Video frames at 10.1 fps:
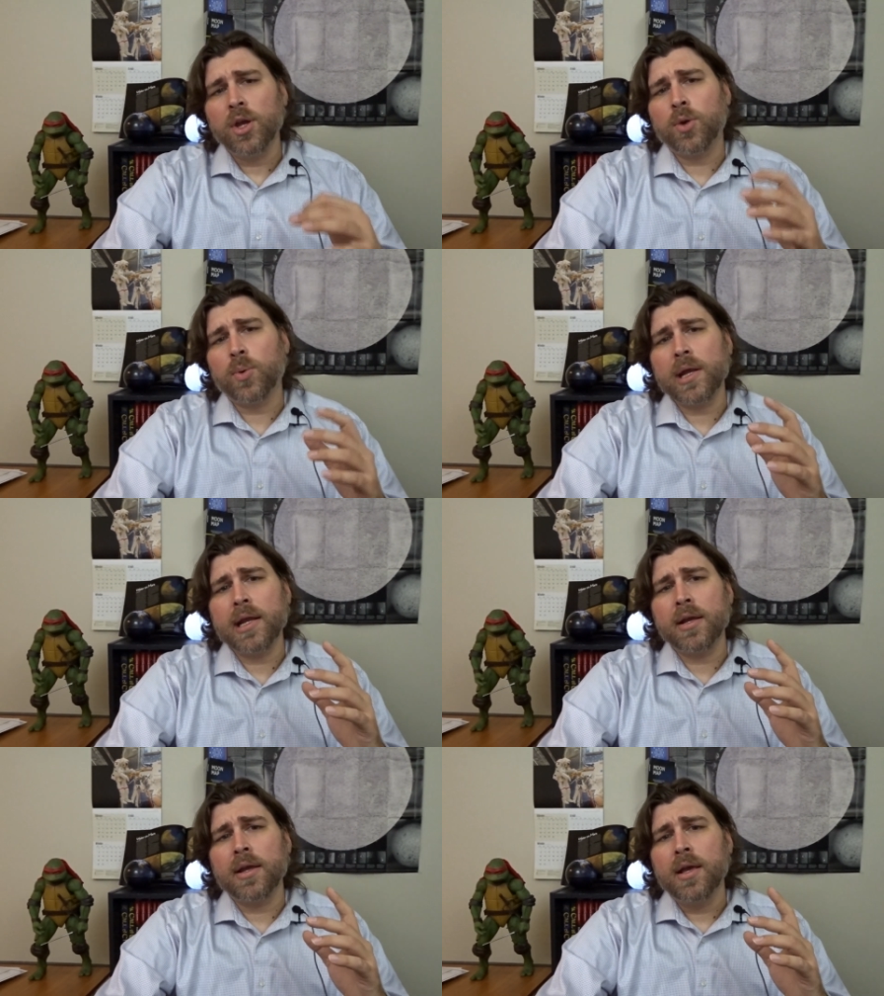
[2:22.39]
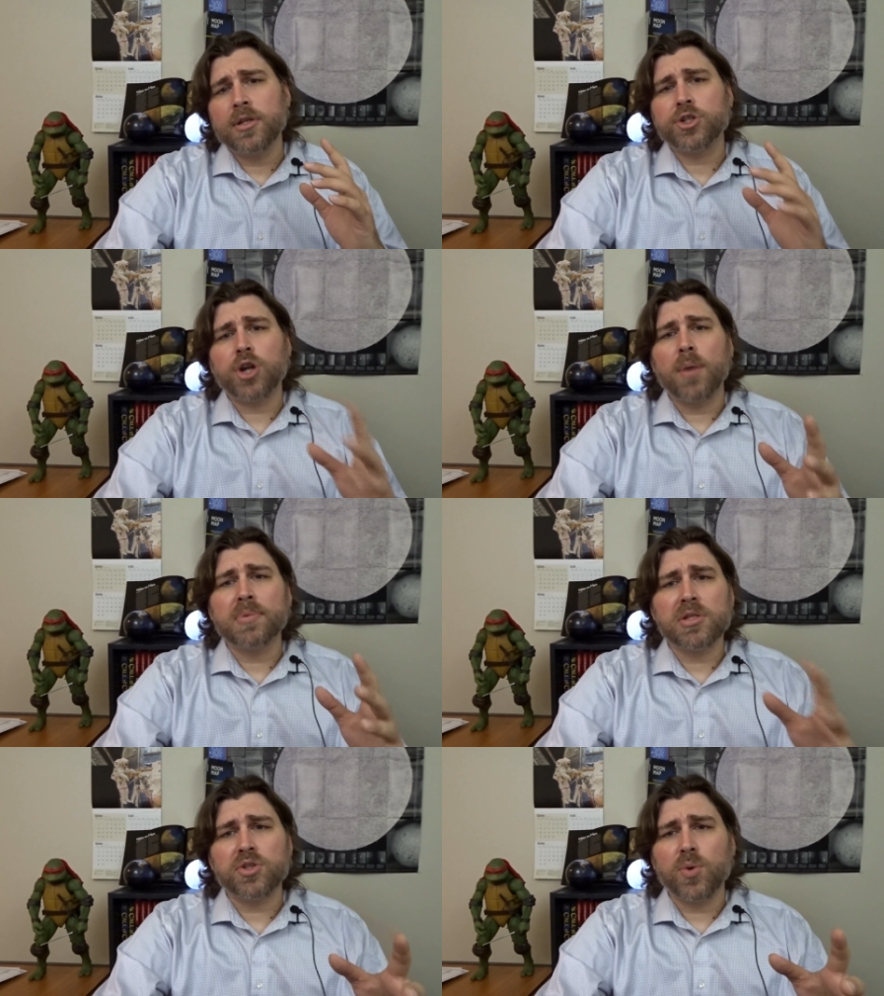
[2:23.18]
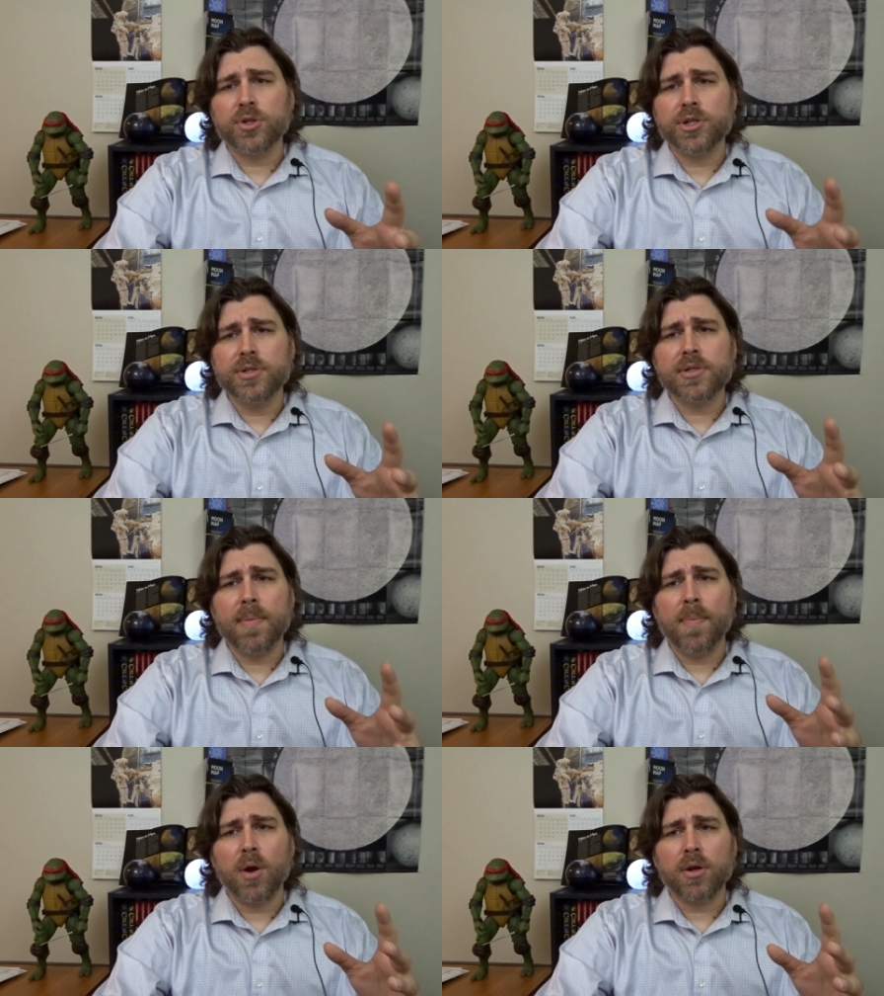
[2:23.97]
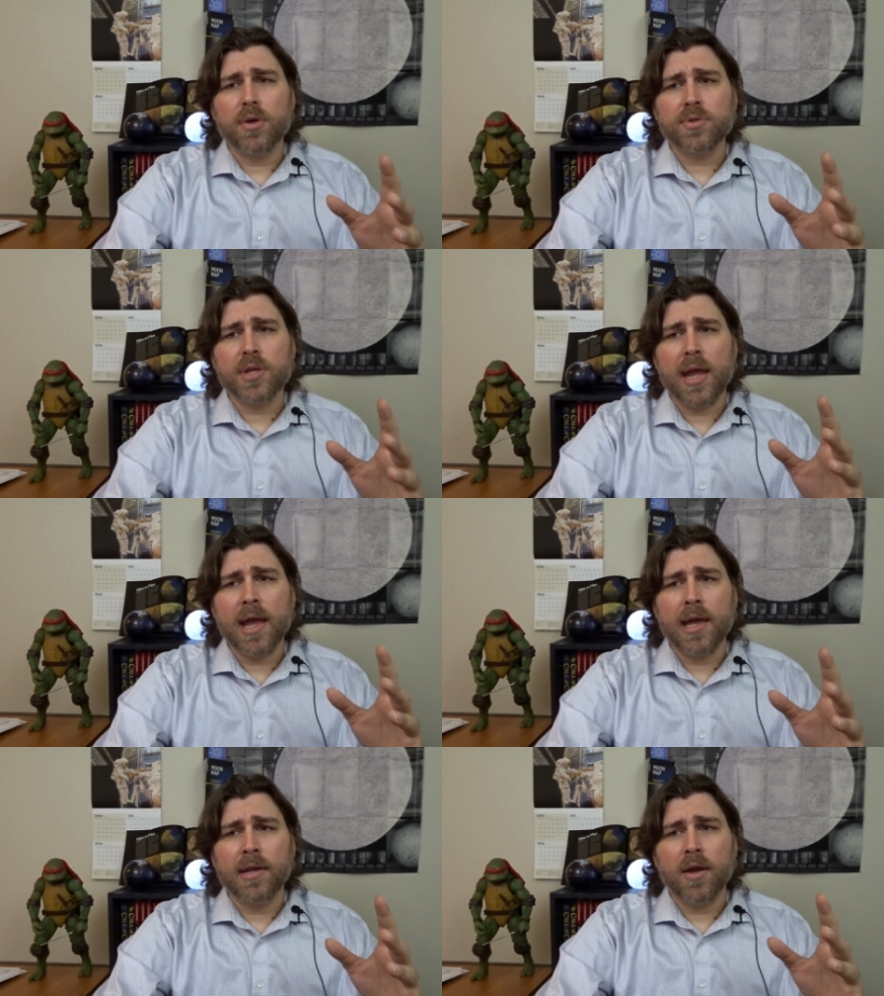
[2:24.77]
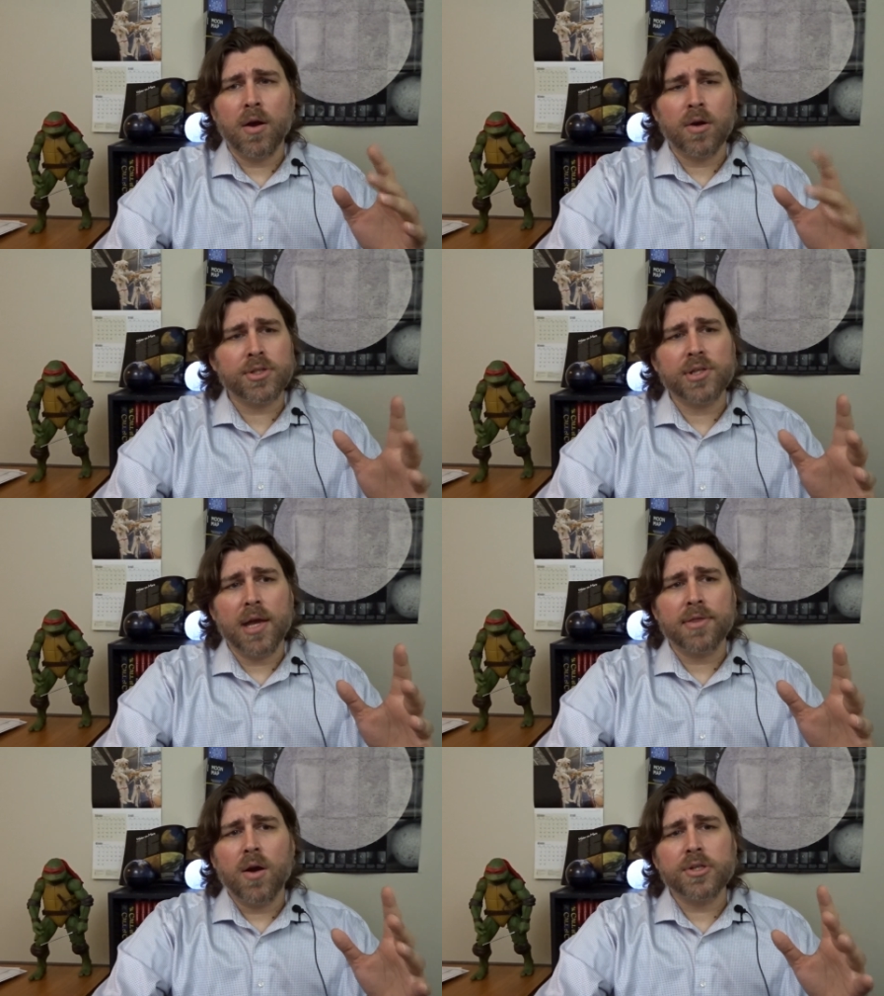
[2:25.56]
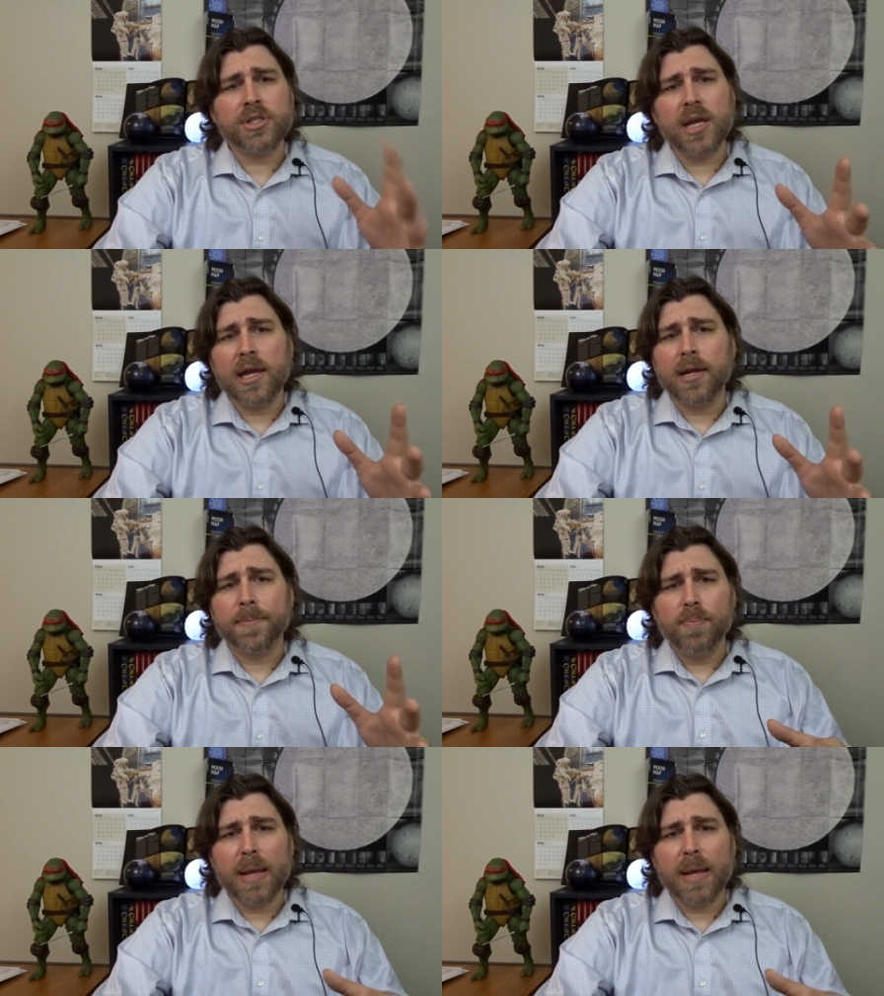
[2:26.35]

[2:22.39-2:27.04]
creating the sharp distortions that Marcos and Arseth are seeing,